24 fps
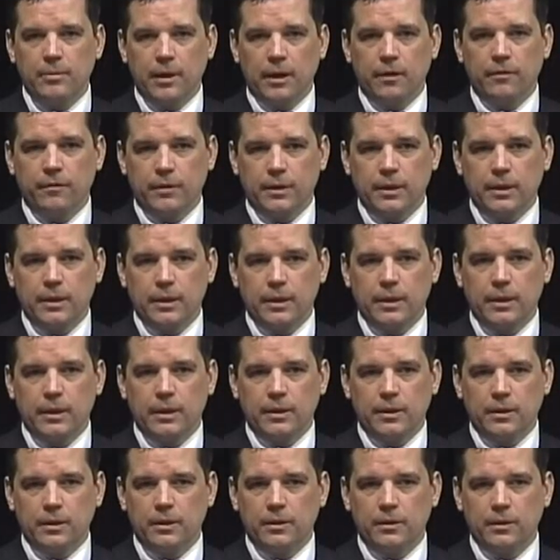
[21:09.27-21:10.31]
Definitely,
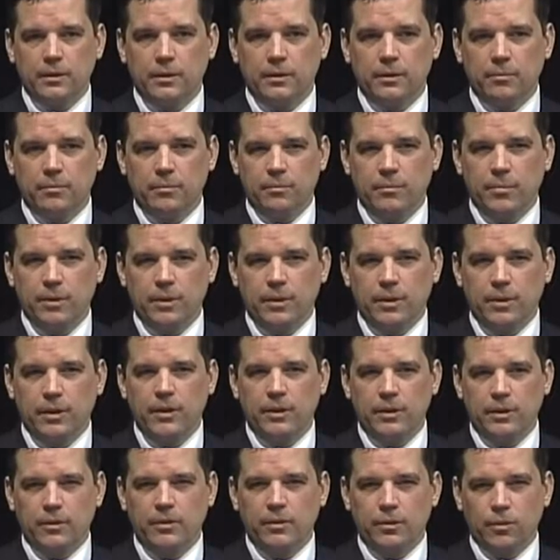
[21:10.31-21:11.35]

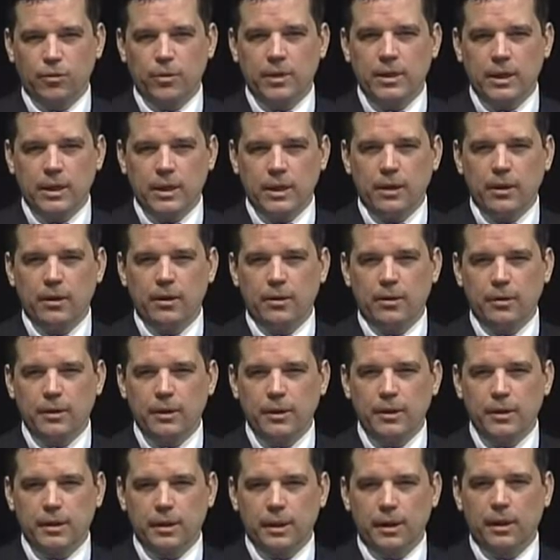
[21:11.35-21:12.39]
within 3
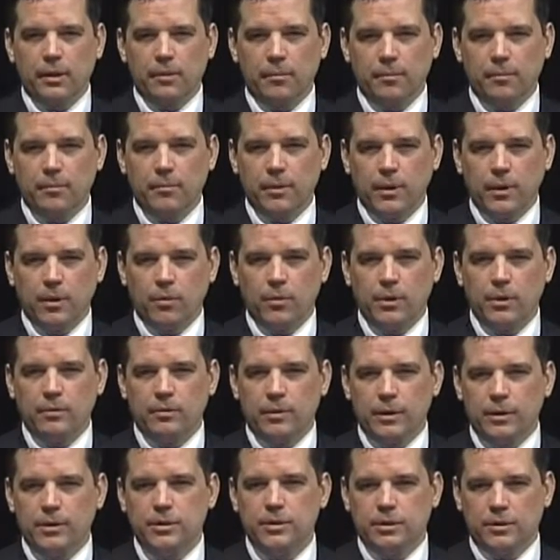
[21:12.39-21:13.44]
years,
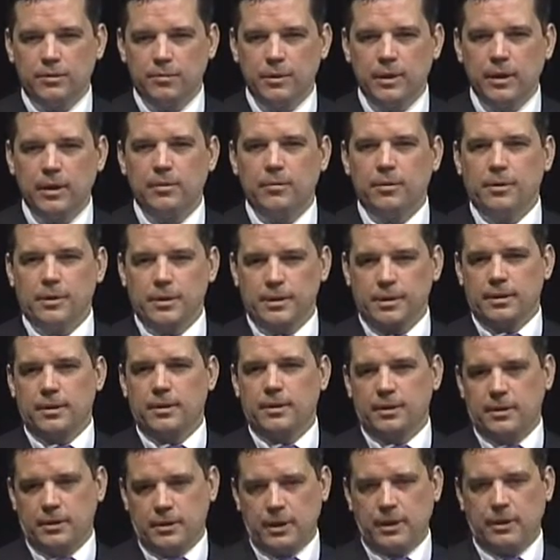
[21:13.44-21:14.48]
we should be able to
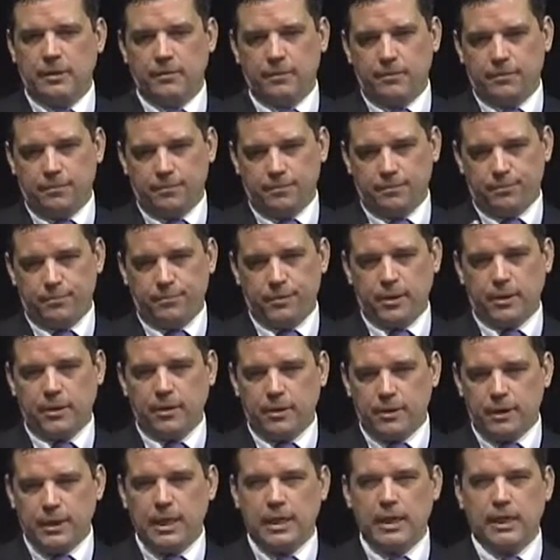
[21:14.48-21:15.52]
kind of
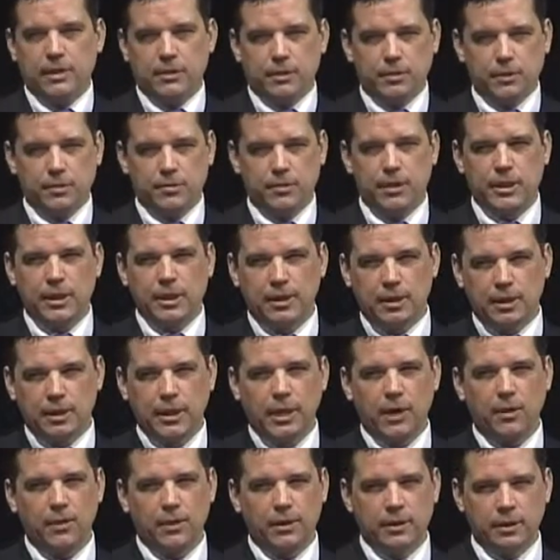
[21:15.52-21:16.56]
start taking those results
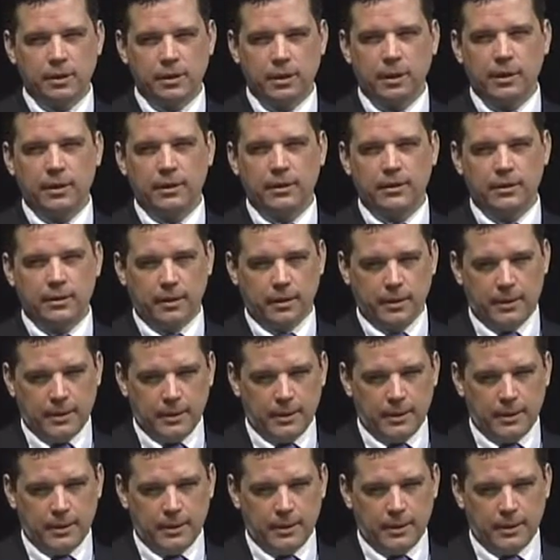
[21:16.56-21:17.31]
now, and